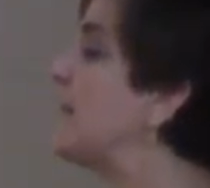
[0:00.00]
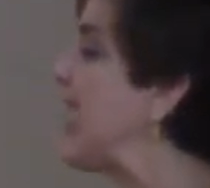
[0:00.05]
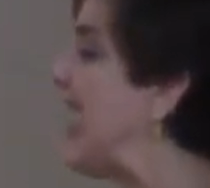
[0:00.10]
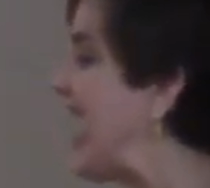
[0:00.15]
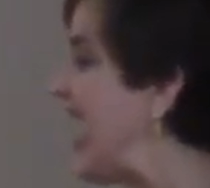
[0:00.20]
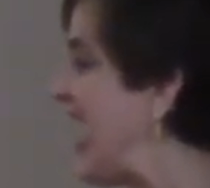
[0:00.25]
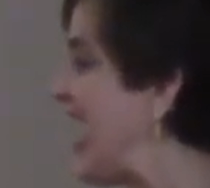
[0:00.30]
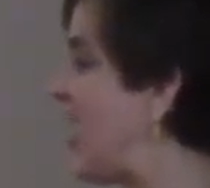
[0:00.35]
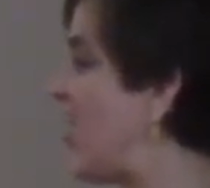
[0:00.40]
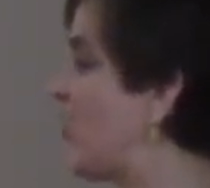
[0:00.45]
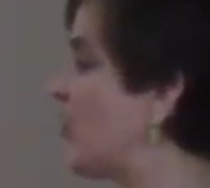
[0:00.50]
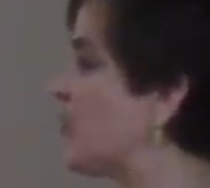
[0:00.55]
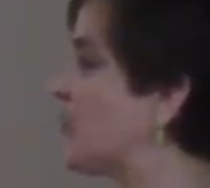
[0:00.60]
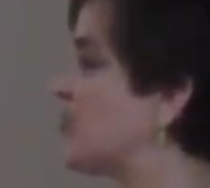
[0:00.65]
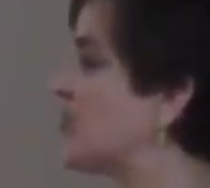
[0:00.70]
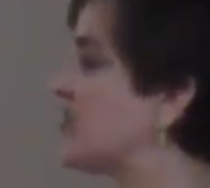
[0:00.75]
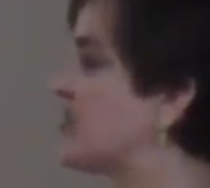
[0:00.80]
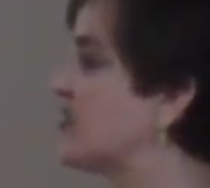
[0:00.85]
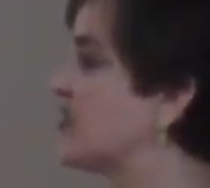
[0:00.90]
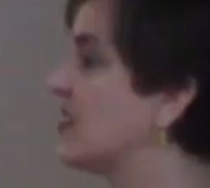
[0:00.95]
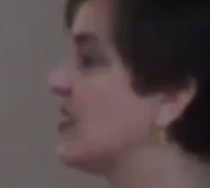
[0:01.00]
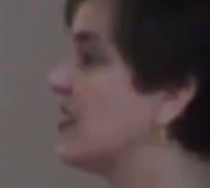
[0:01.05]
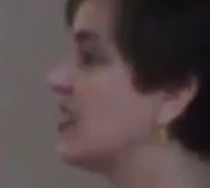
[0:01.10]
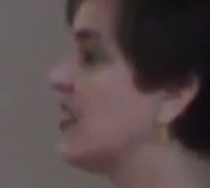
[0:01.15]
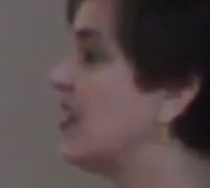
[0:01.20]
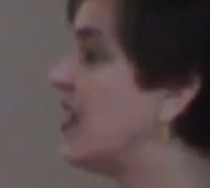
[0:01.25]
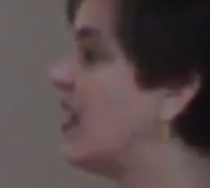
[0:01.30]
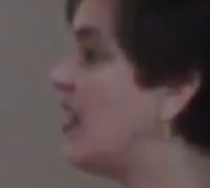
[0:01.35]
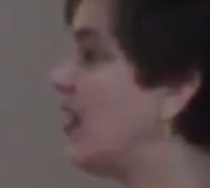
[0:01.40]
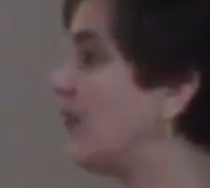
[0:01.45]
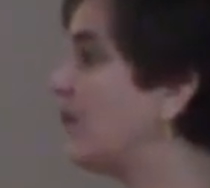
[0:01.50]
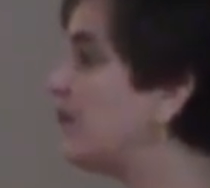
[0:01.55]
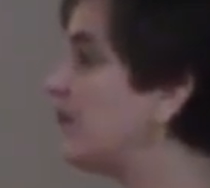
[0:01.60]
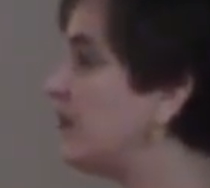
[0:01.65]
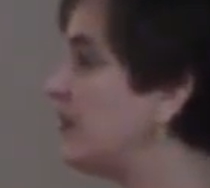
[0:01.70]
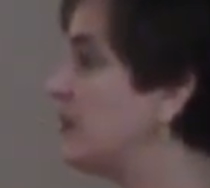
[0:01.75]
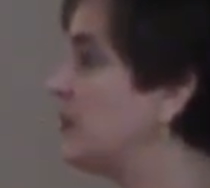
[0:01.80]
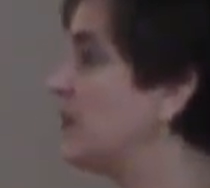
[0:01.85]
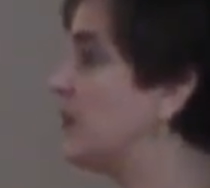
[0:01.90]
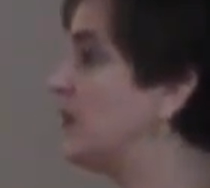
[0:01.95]
pounds of
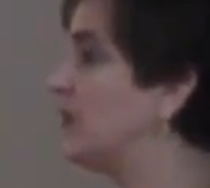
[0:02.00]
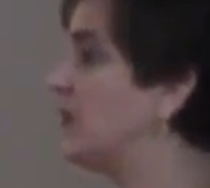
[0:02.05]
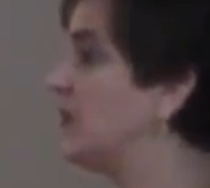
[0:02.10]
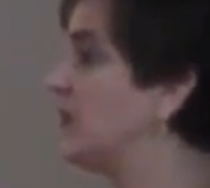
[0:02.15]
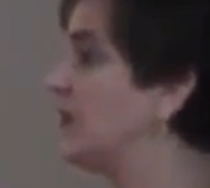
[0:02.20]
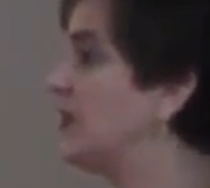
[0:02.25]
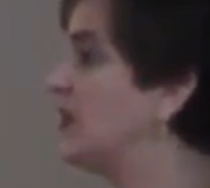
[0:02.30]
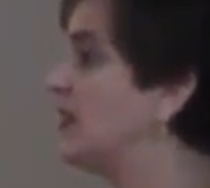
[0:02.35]
fuel